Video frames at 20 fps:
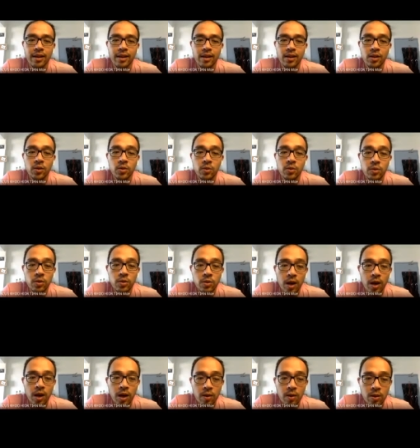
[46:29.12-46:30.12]
Oh no,
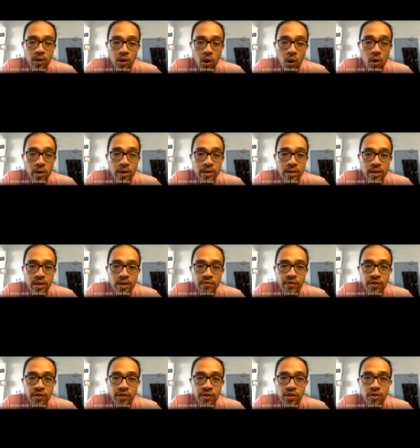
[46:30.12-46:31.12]
how long is this
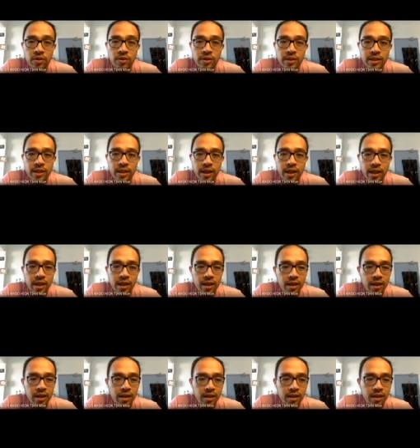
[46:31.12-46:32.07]
video on Instagram?